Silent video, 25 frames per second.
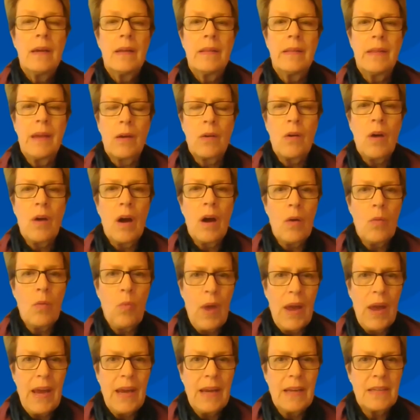There are
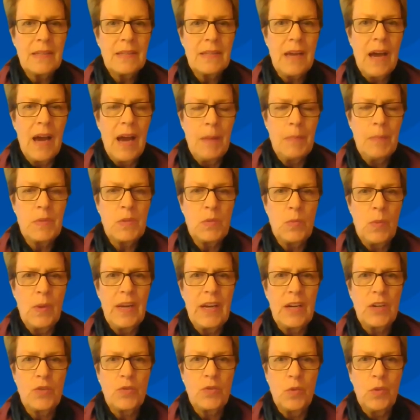times when
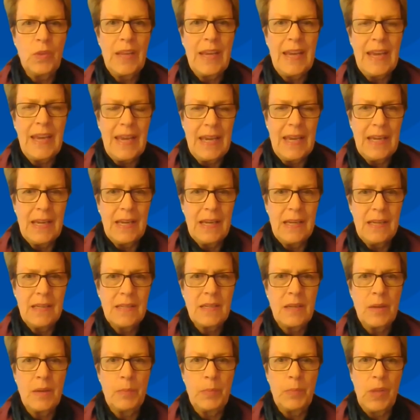it truly
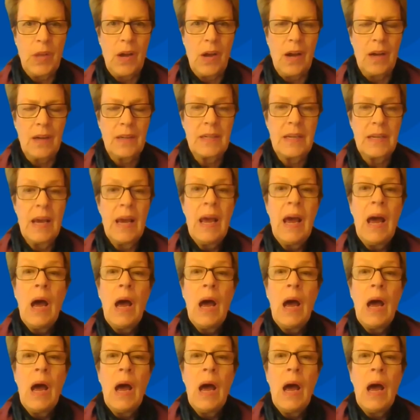is blocked.